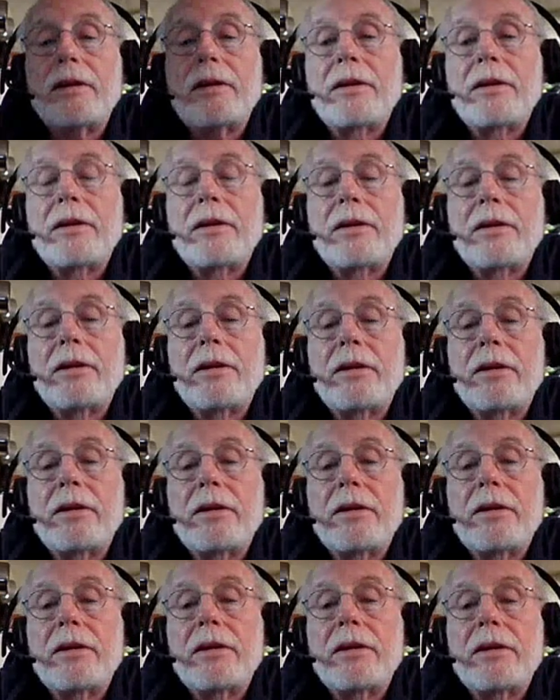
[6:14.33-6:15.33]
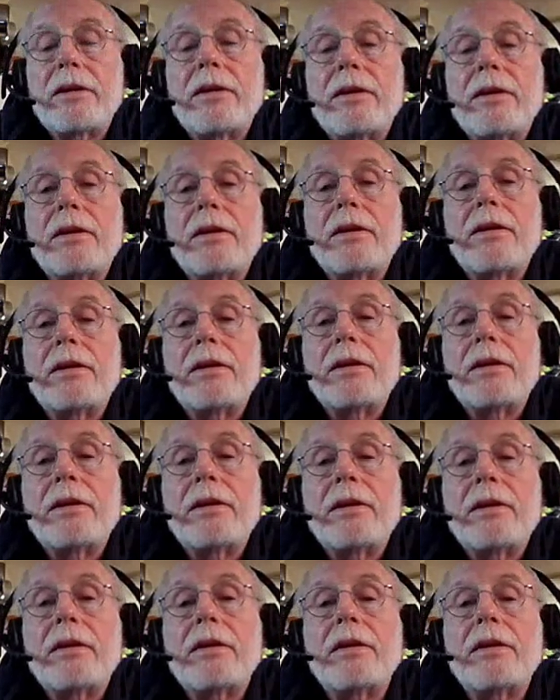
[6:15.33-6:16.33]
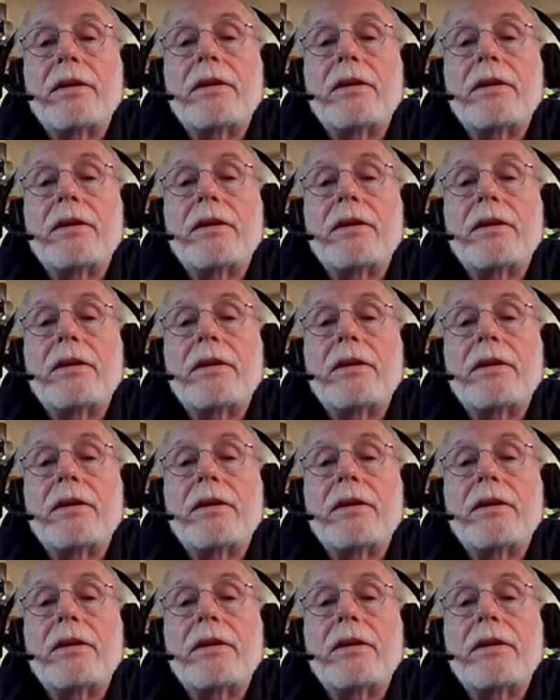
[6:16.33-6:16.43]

[no speech]